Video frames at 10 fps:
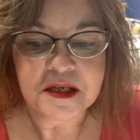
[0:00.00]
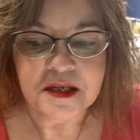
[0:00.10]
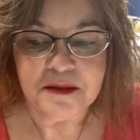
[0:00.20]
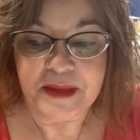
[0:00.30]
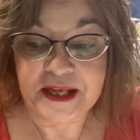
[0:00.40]

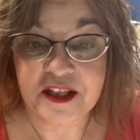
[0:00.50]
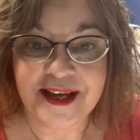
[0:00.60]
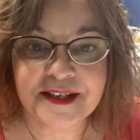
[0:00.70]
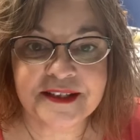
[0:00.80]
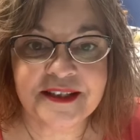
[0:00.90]
my
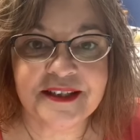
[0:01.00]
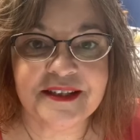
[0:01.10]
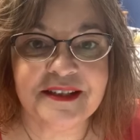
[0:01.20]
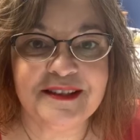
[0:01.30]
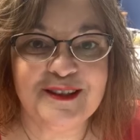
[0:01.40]

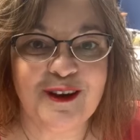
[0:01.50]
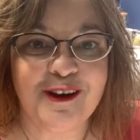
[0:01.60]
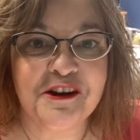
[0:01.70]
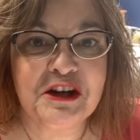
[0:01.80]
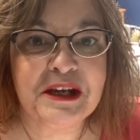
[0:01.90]
classes
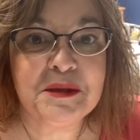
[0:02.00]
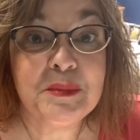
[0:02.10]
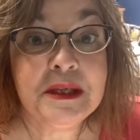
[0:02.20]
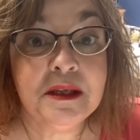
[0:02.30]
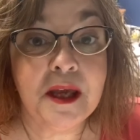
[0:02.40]
are going to
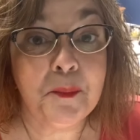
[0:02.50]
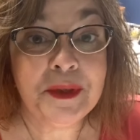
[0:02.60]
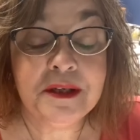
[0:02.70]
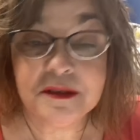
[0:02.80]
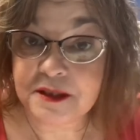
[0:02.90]
be
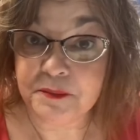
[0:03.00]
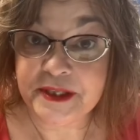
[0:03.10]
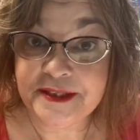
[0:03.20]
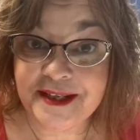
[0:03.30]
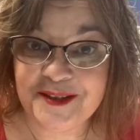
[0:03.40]
happening
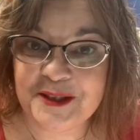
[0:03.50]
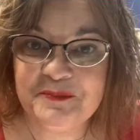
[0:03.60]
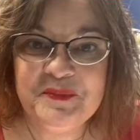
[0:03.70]
someplace else.